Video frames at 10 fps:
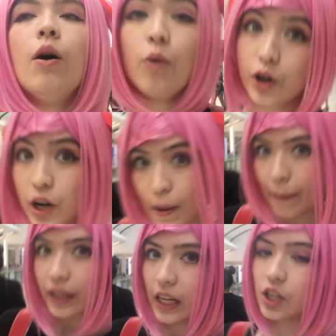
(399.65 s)
We're doing a
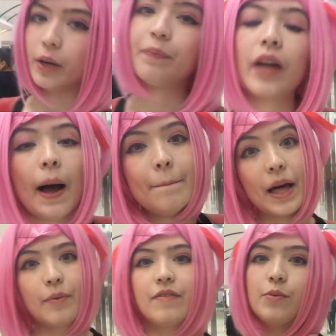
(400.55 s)
popping kitchen.
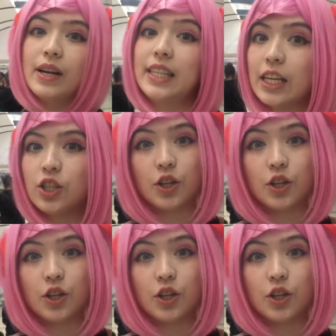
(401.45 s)
By the way, if you want to see us